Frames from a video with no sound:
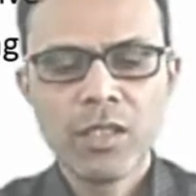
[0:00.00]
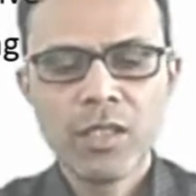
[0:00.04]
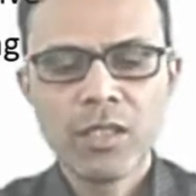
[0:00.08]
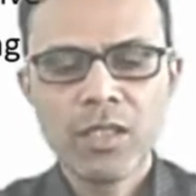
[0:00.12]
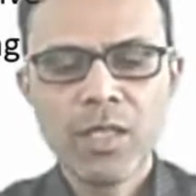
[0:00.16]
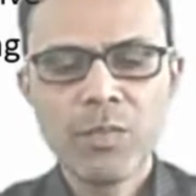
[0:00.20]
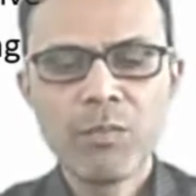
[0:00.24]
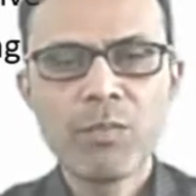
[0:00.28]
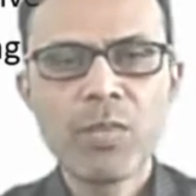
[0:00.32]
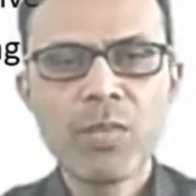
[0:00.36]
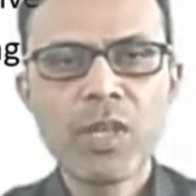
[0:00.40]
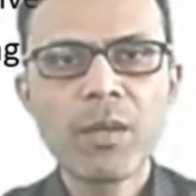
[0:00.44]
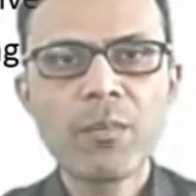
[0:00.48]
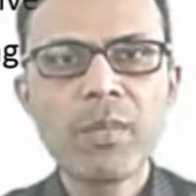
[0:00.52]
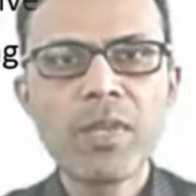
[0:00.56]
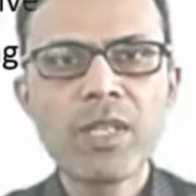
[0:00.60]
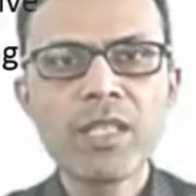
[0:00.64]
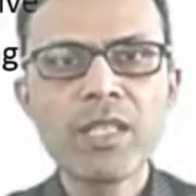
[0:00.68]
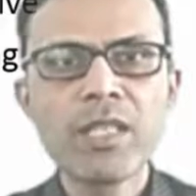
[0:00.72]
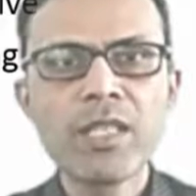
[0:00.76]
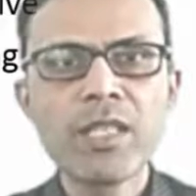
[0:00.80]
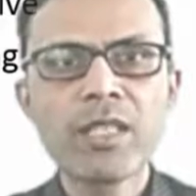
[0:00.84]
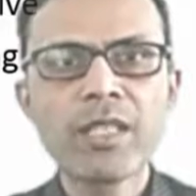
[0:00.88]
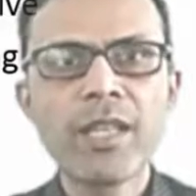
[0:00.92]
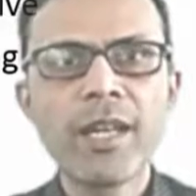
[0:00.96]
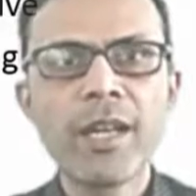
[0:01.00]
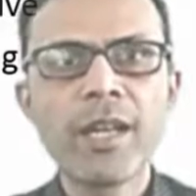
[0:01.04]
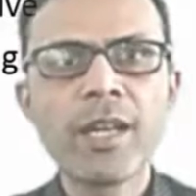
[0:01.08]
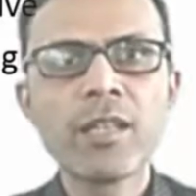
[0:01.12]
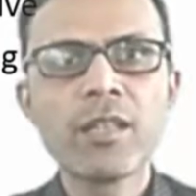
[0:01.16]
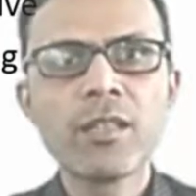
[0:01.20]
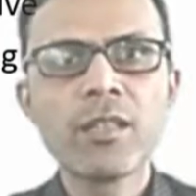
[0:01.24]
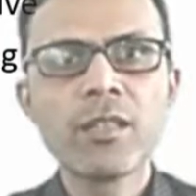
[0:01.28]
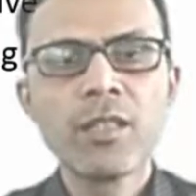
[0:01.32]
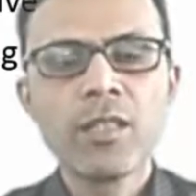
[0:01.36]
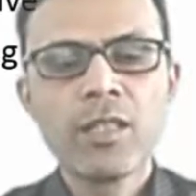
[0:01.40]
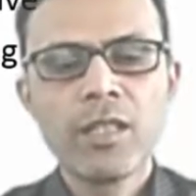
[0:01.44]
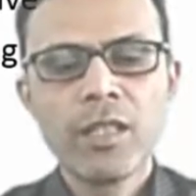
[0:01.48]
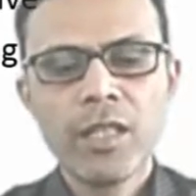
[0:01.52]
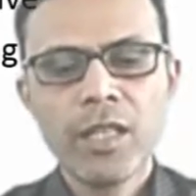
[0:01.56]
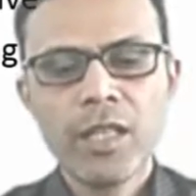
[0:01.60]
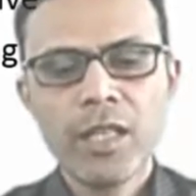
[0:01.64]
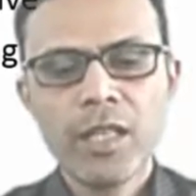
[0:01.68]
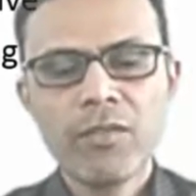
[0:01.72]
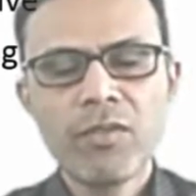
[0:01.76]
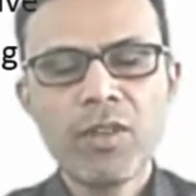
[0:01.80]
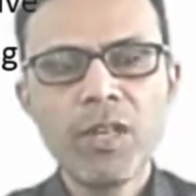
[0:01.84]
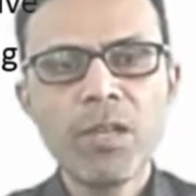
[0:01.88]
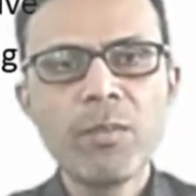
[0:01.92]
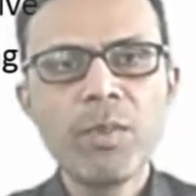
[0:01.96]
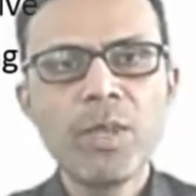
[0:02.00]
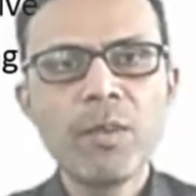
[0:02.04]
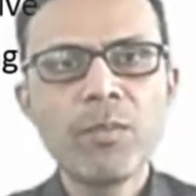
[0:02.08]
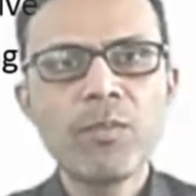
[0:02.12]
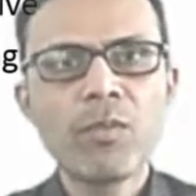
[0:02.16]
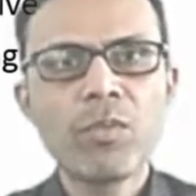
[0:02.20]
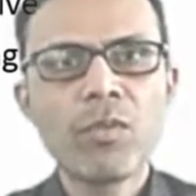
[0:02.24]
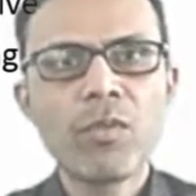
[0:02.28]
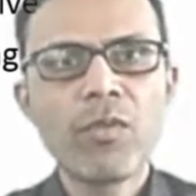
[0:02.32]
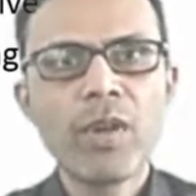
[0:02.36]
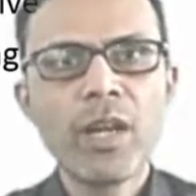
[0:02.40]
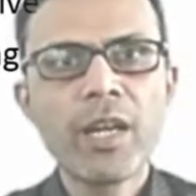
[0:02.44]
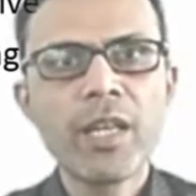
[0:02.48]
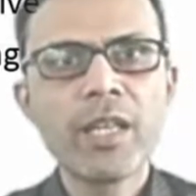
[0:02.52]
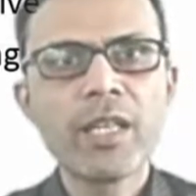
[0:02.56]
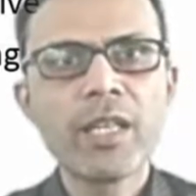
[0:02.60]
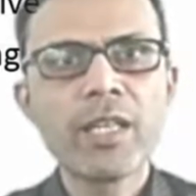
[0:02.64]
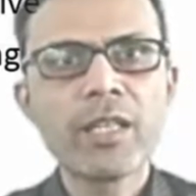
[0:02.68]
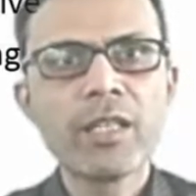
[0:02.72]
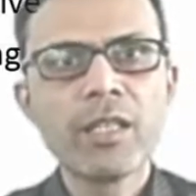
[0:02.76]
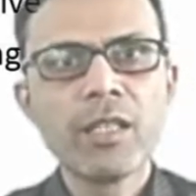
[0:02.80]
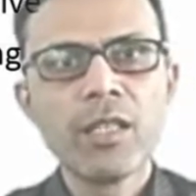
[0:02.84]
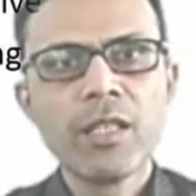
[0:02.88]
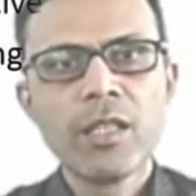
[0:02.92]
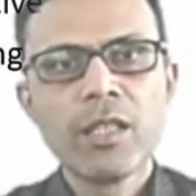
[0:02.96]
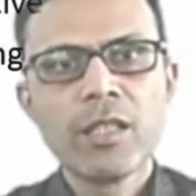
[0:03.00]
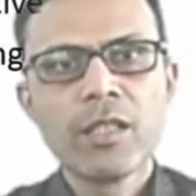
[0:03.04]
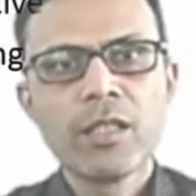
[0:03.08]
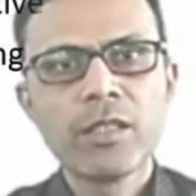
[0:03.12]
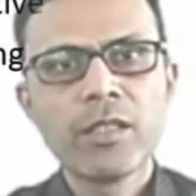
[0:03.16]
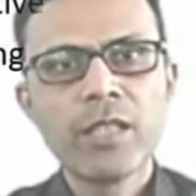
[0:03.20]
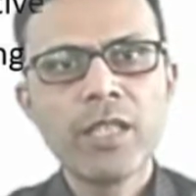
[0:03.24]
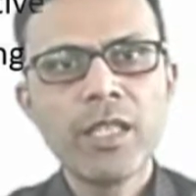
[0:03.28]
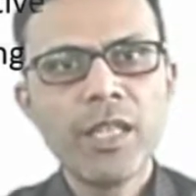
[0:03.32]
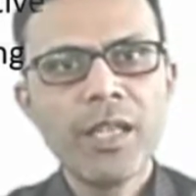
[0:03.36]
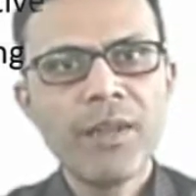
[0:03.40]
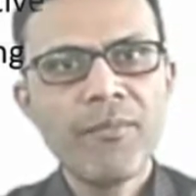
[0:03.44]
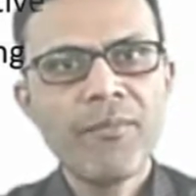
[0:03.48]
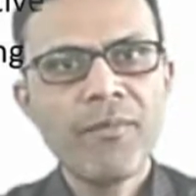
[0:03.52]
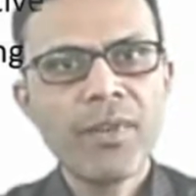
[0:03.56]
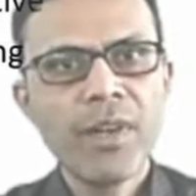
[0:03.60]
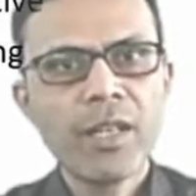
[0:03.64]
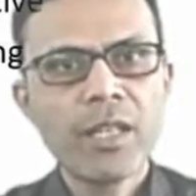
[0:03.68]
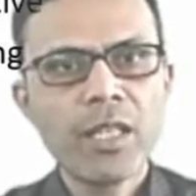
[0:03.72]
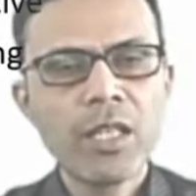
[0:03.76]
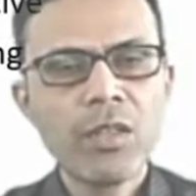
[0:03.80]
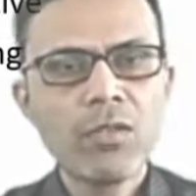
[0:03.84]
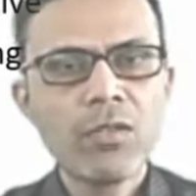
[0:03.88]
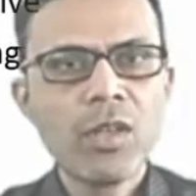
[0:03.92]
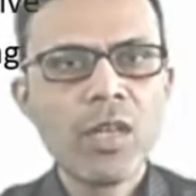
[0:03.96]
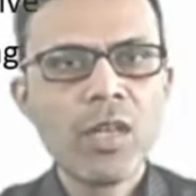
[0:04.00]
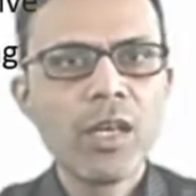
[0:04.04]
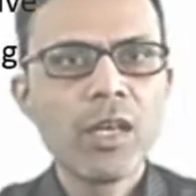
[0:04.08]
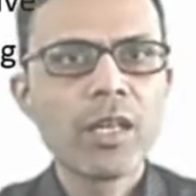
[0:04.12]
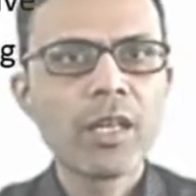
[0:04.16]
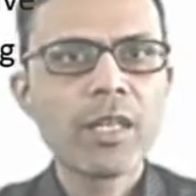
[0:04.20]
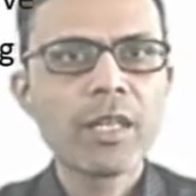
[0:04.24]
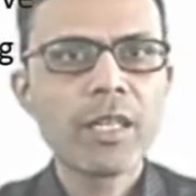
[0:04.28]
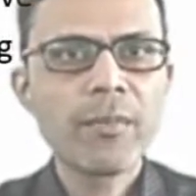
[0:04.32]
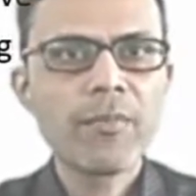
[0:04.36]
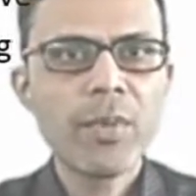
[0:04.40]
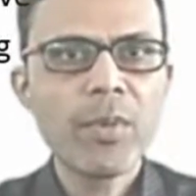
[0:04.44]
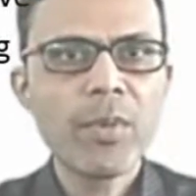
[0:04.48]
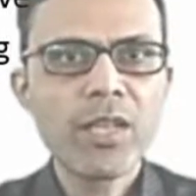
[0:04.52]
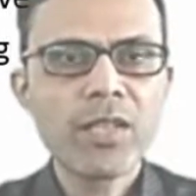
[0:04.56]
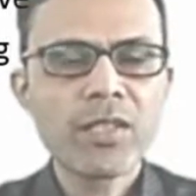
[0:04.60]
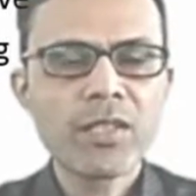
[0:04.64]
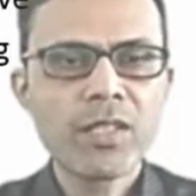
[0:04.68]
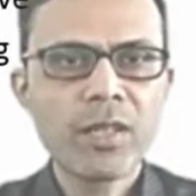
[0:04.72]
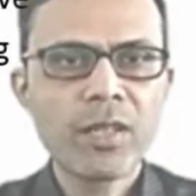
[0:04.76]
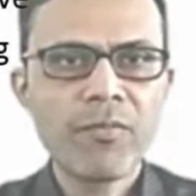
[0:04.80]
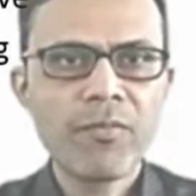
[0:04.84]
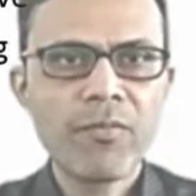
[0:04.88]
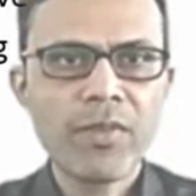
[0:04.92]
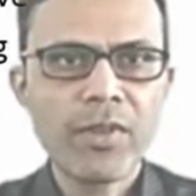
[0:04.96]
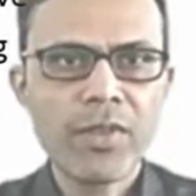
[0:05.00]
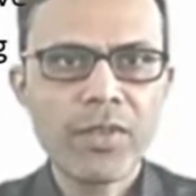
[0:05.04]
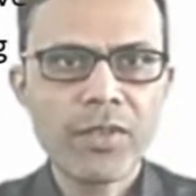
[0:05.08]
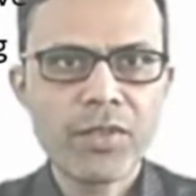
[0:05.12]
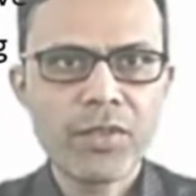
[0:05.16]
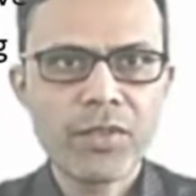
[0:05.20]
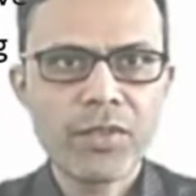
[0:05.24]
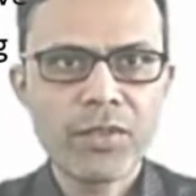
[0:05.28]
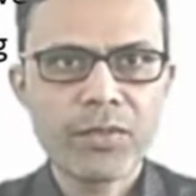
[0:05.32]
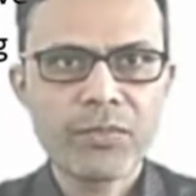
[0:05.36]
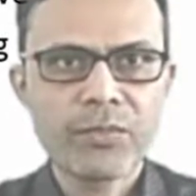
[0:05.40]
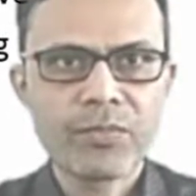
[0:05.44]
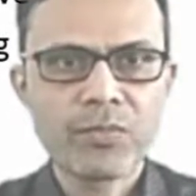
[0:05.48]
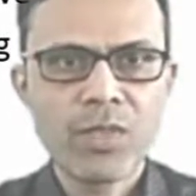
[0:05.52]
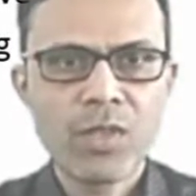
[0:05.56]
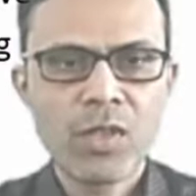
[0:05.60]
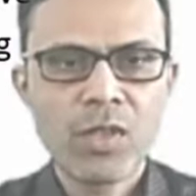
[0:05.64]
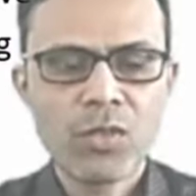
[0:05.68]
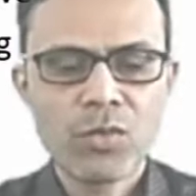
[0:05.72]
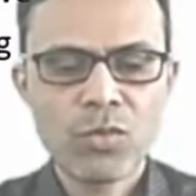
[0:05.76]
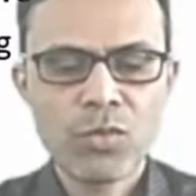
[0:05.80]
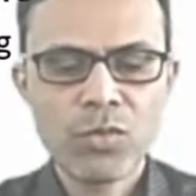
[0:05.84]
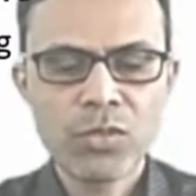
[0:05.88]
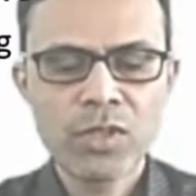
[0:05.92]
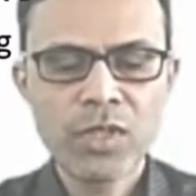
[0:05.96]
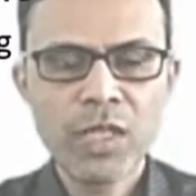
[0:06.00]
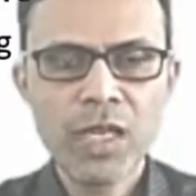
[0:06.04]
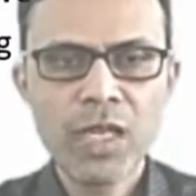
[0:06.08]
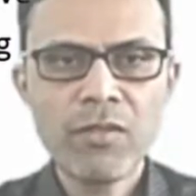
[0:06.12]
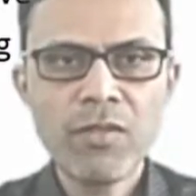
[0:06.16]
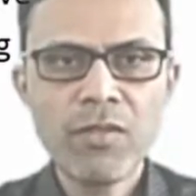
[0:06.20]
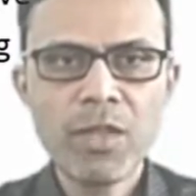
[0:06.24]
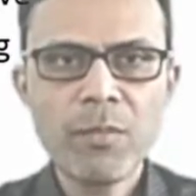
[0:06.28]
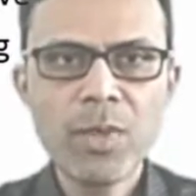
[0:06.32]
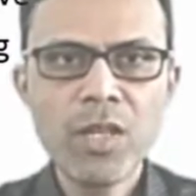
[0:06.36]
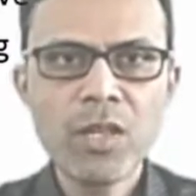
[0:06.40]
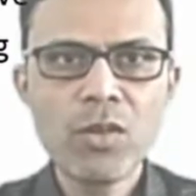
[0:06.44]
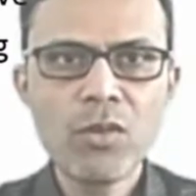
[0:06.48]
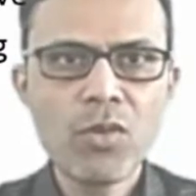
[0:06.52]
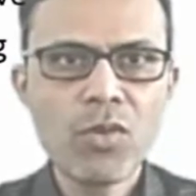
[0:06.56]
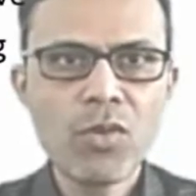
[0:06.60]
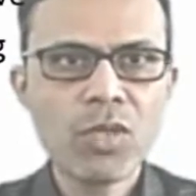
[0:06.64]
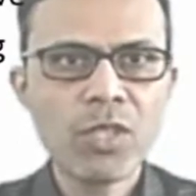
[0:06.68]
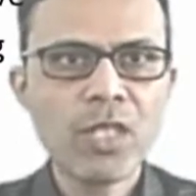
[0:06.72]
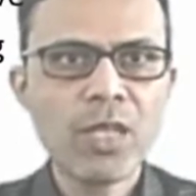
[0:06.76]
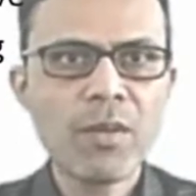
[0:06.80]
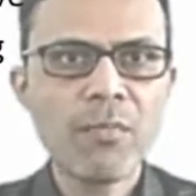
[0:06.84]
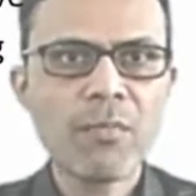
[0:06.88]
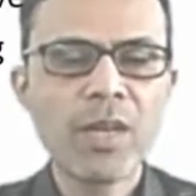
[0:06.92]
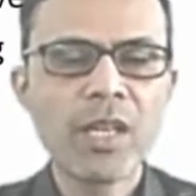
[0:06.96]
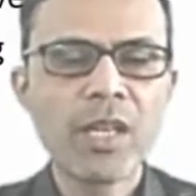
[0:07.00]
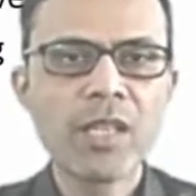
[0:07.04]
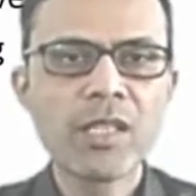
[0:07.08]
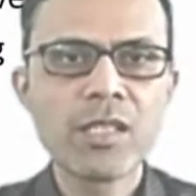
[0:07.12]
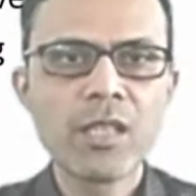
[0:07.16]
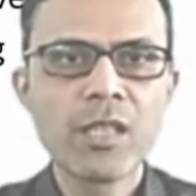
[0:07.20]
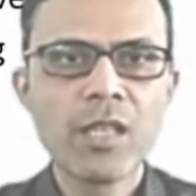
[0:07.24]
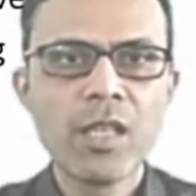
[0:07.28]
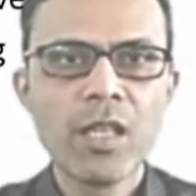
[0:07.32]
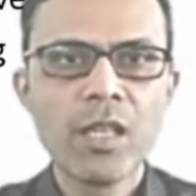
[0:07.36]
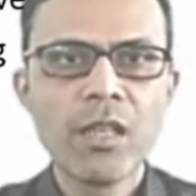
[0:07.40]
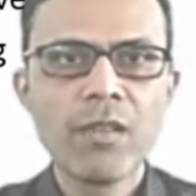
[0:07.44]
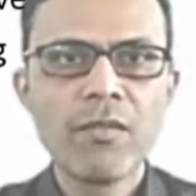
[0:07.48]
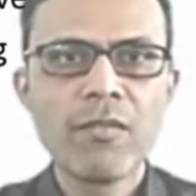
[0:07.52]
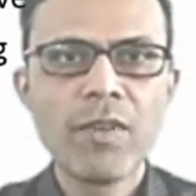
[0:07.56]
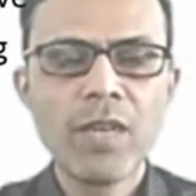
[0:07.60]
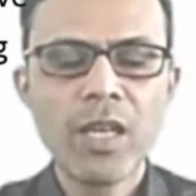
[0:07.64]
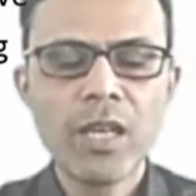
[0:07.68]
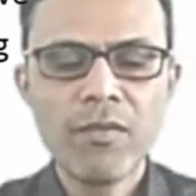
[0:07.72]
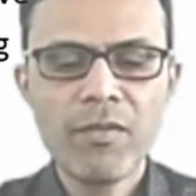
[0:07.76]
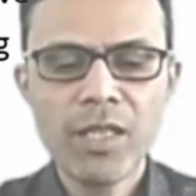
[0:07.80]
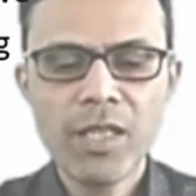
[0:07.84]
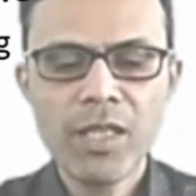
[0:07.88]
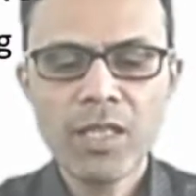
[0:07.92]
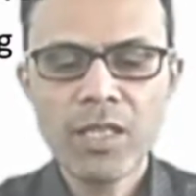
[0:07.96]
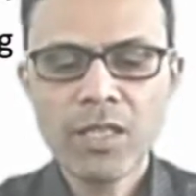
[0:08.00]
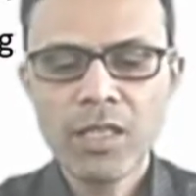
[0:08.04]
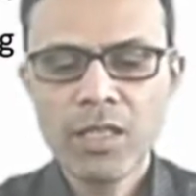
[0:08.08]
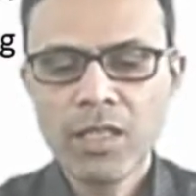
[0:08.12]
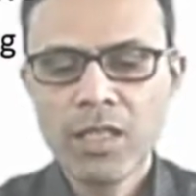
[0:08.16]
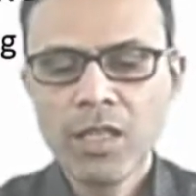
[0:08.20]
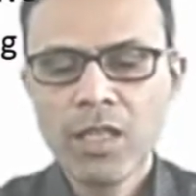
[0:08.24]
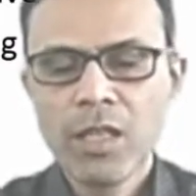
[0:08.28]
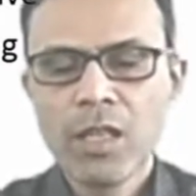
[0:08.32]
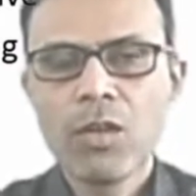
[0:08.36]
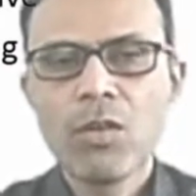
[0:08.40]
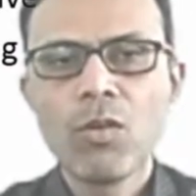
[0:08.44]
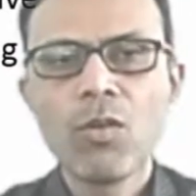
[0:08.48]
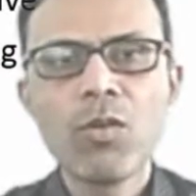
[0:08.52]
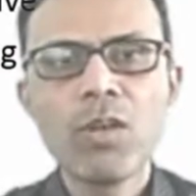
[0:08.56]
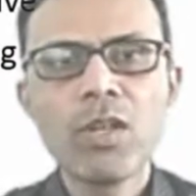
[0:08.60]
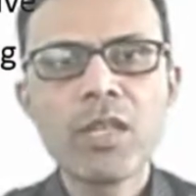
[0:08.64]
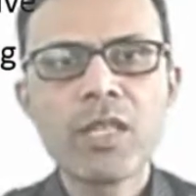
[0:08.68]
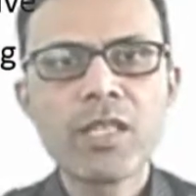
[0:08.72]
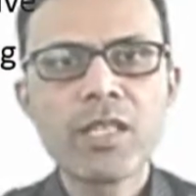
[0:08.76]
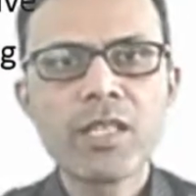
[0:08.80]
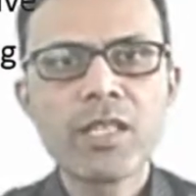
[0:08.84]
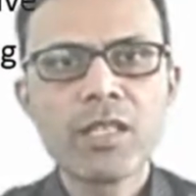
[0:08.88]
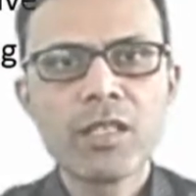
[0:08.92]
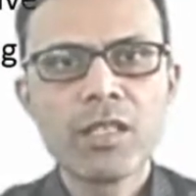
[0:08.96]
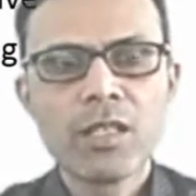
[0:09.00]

The purpose is that it will be providing the effective gripping surface, so there will be no slippage when we hold it.